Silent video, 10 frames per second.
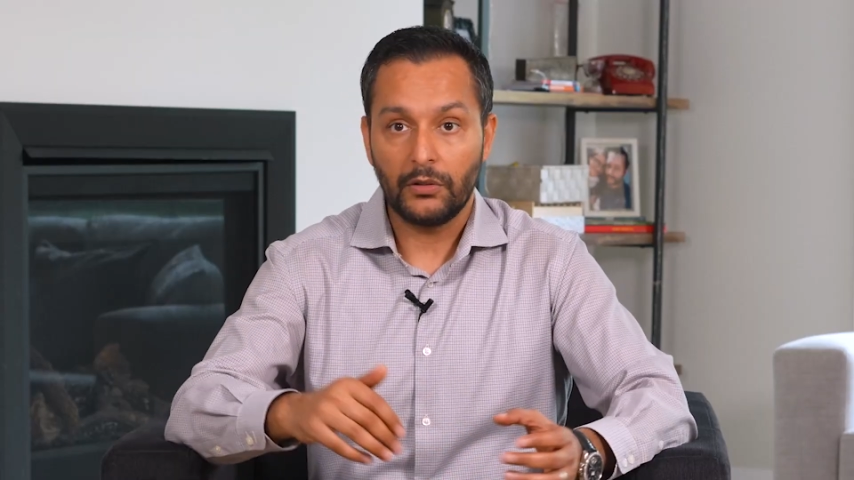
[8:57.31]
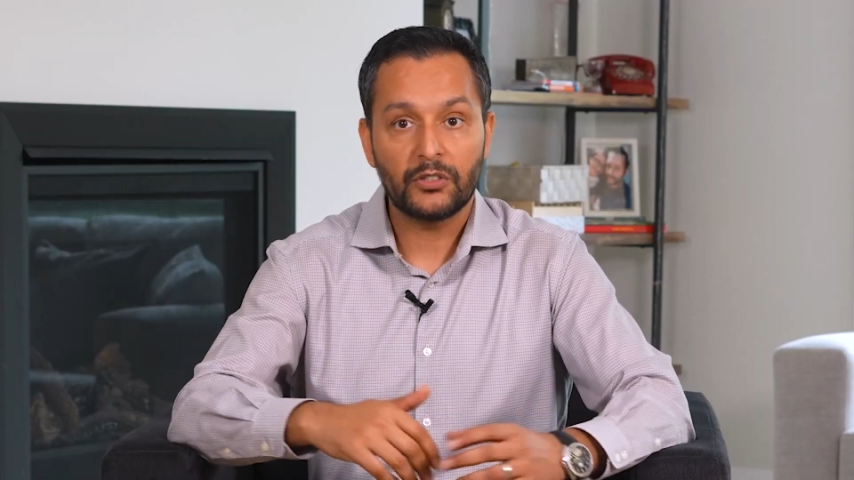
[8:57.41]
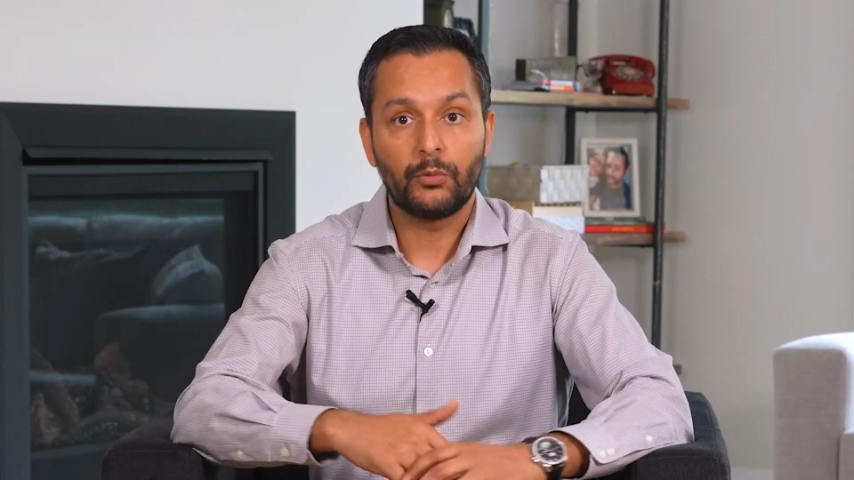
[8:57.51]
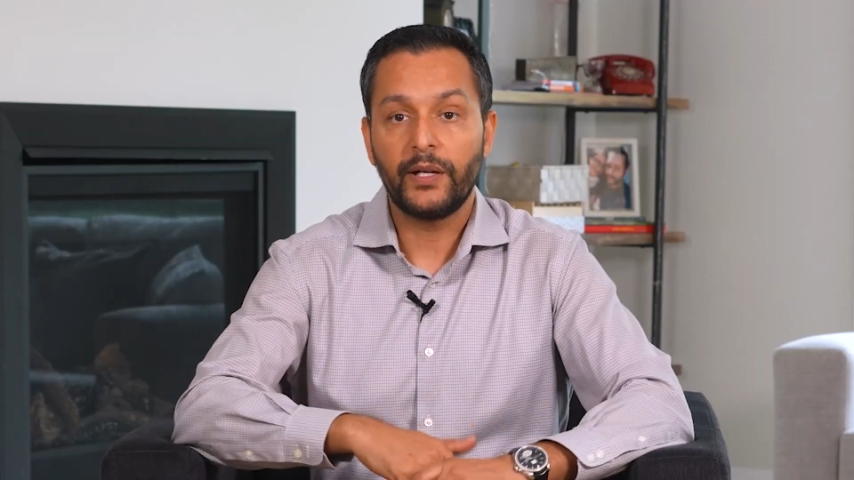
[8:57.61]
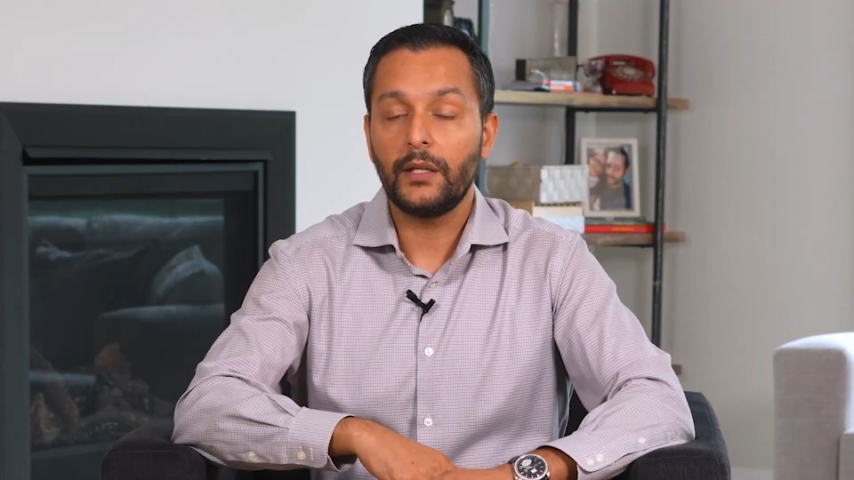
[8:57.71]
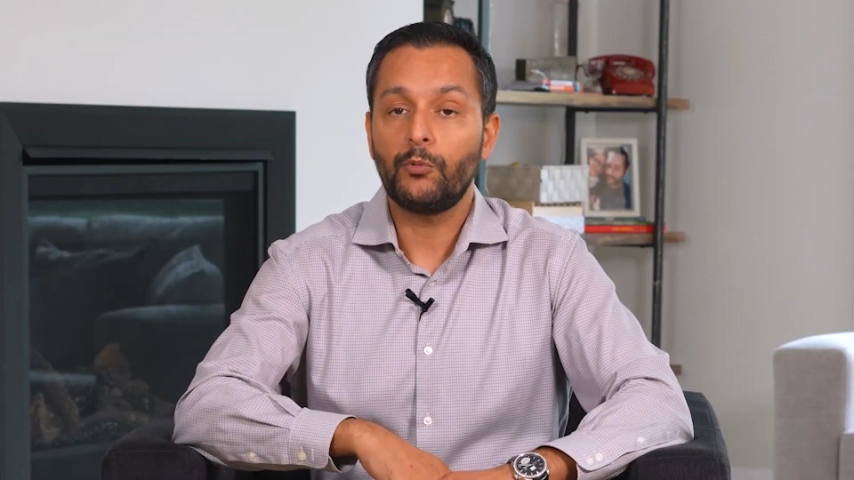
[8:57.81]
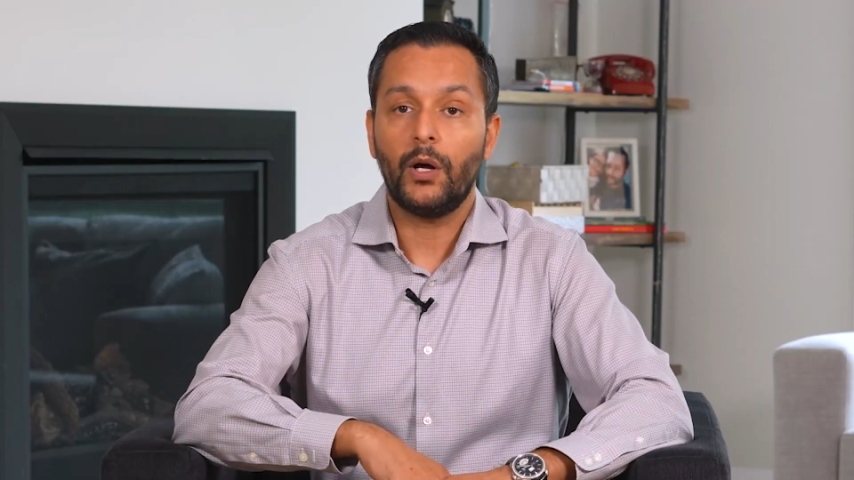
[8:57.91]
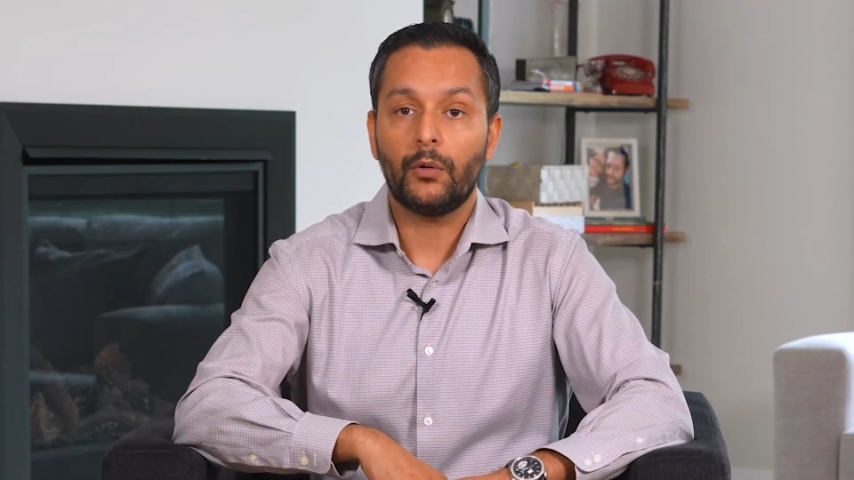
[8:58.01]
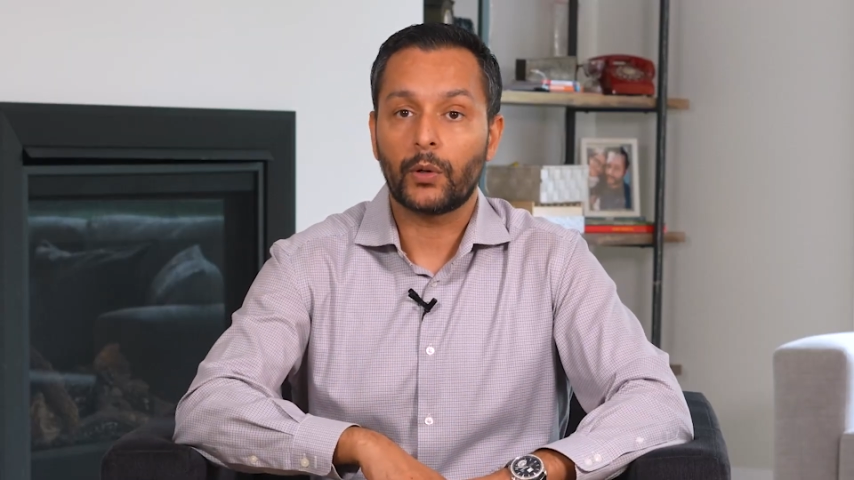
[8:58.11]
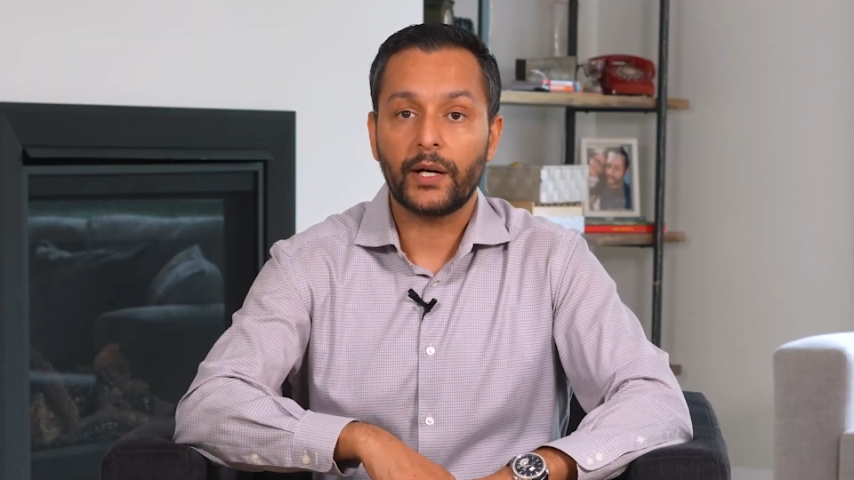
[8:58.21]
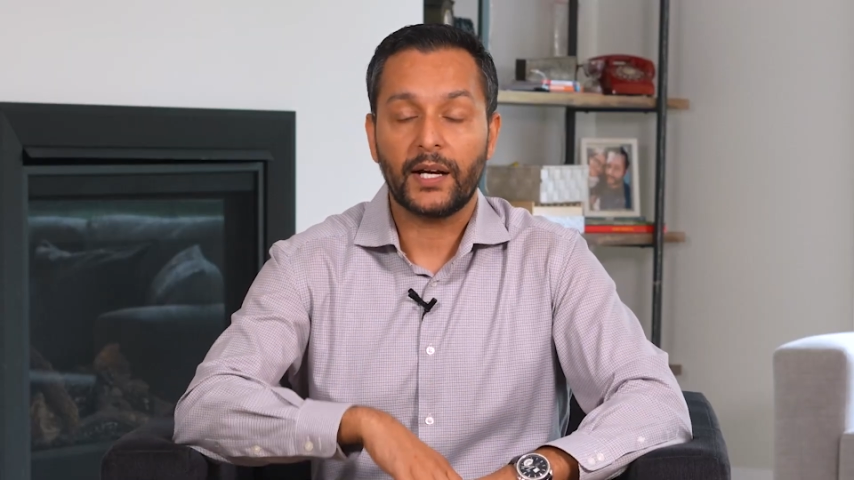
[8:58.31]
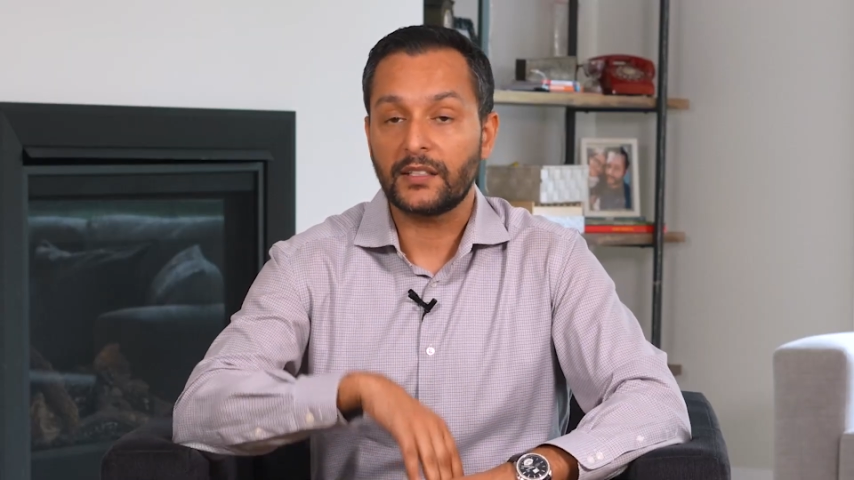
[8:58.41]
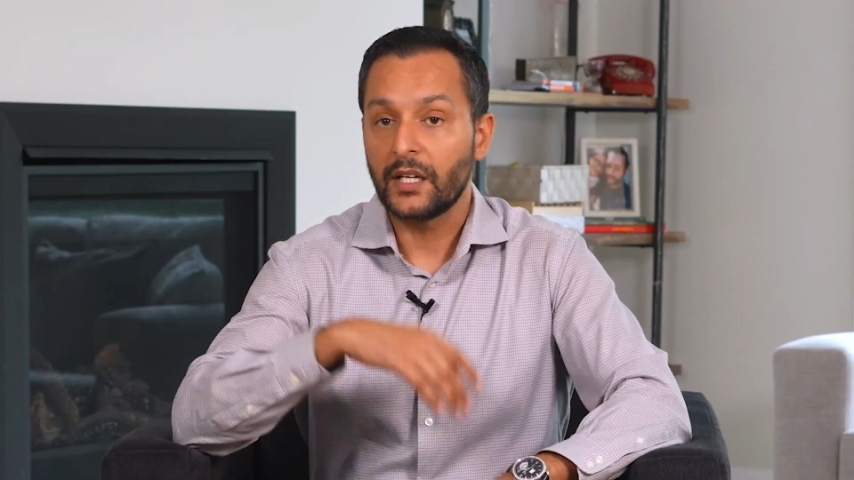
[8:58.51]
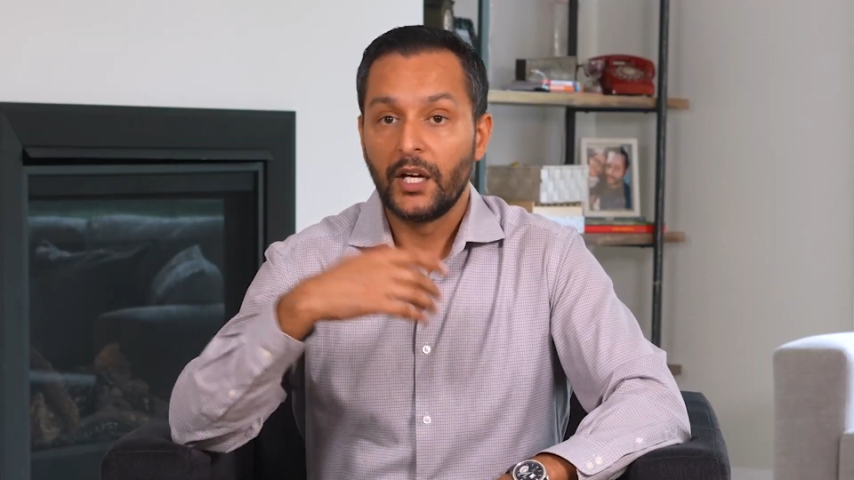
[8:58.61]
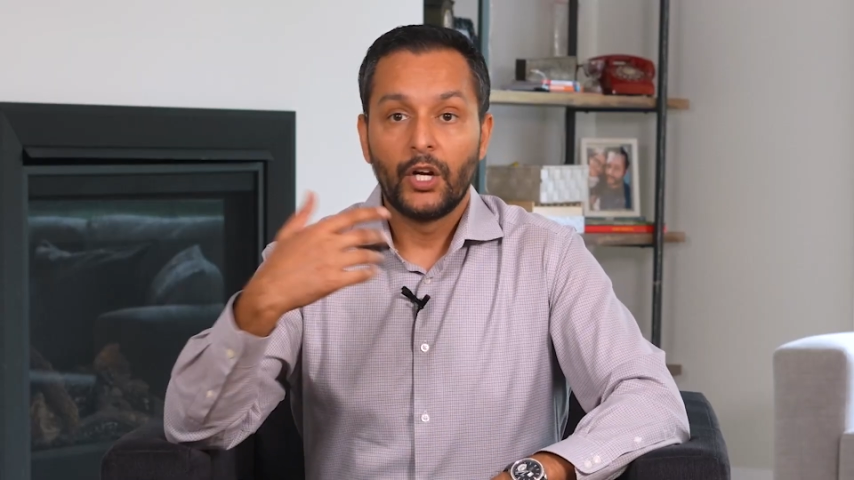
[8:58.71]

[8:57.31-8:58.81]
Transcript: looks really well organized.